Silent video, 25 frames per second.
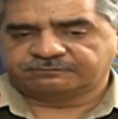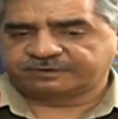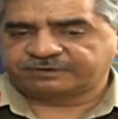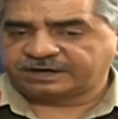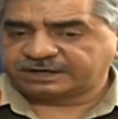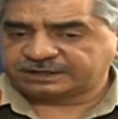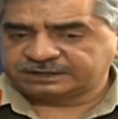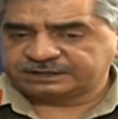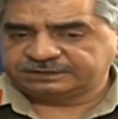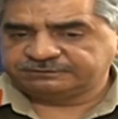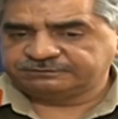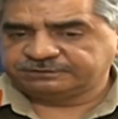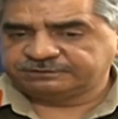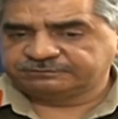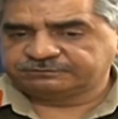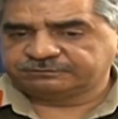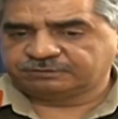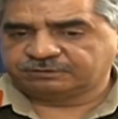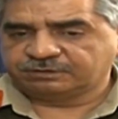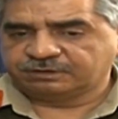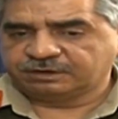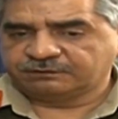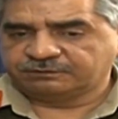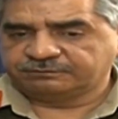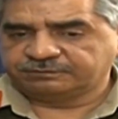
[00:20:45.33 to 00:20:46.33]
frankly,
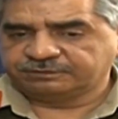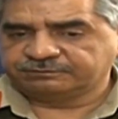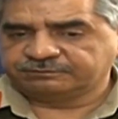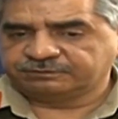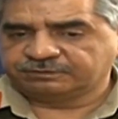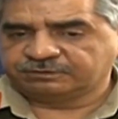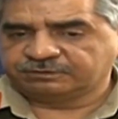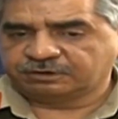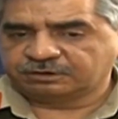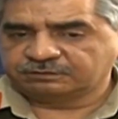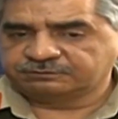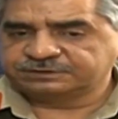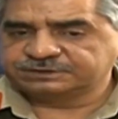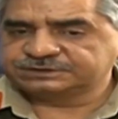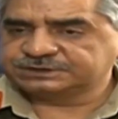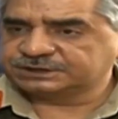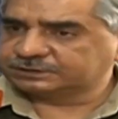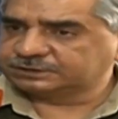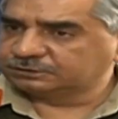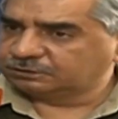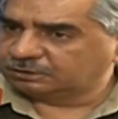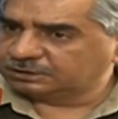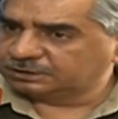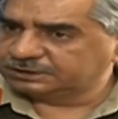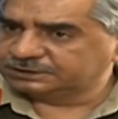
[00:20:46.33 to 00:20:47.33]
we've always
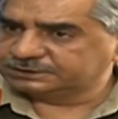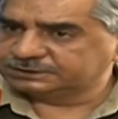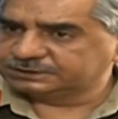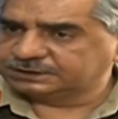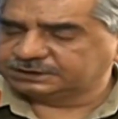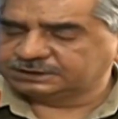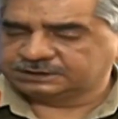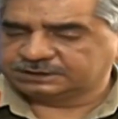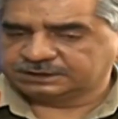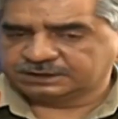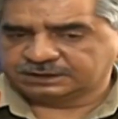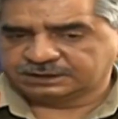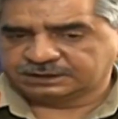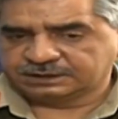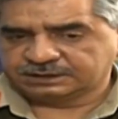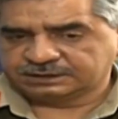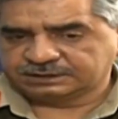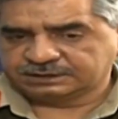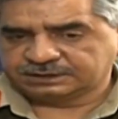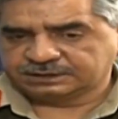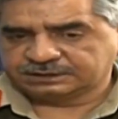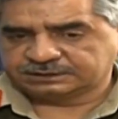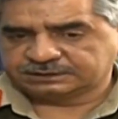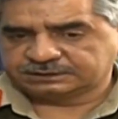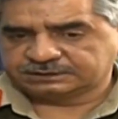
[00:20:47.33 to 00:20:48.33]
acknowledged
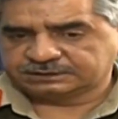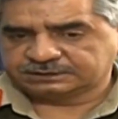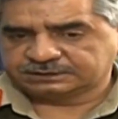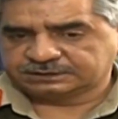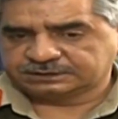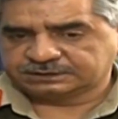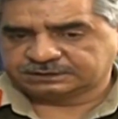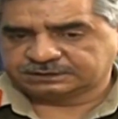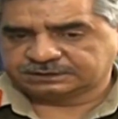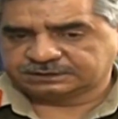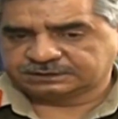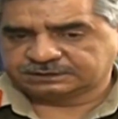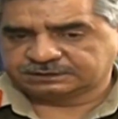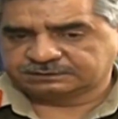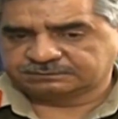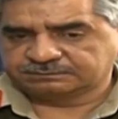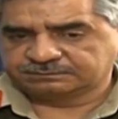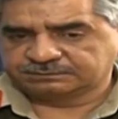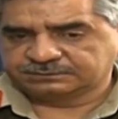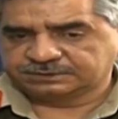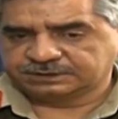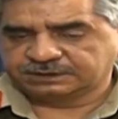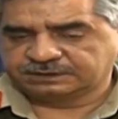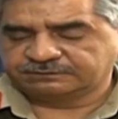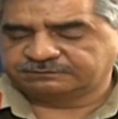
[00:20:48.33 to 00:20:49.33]
that
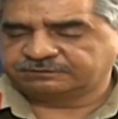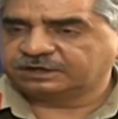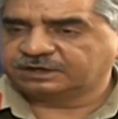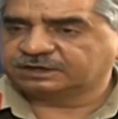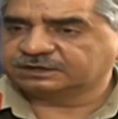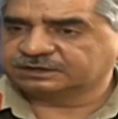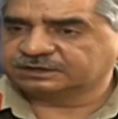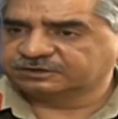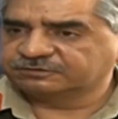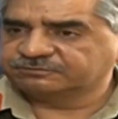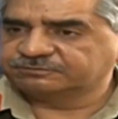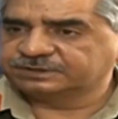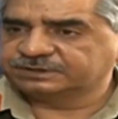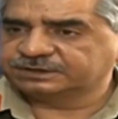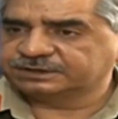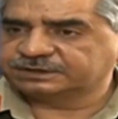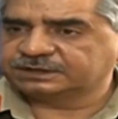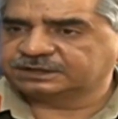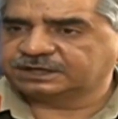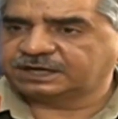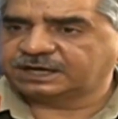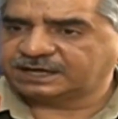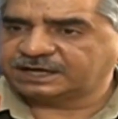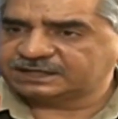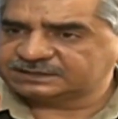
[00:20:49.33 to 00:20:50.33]
the Afghan
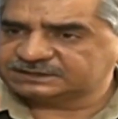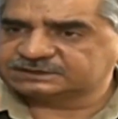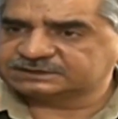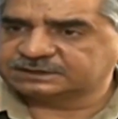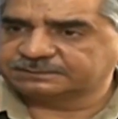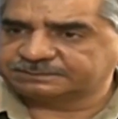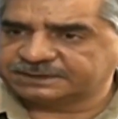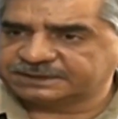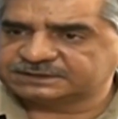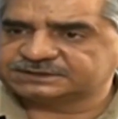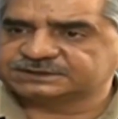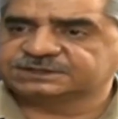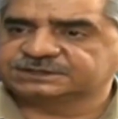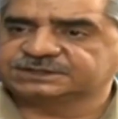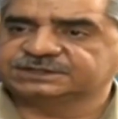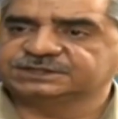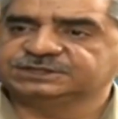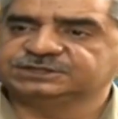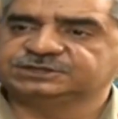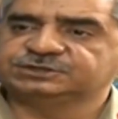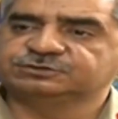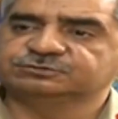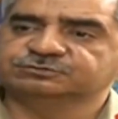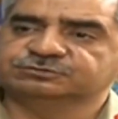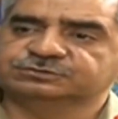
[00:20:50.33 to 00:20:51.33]
government has
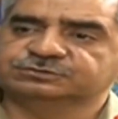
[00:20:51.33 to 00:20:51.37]
capacity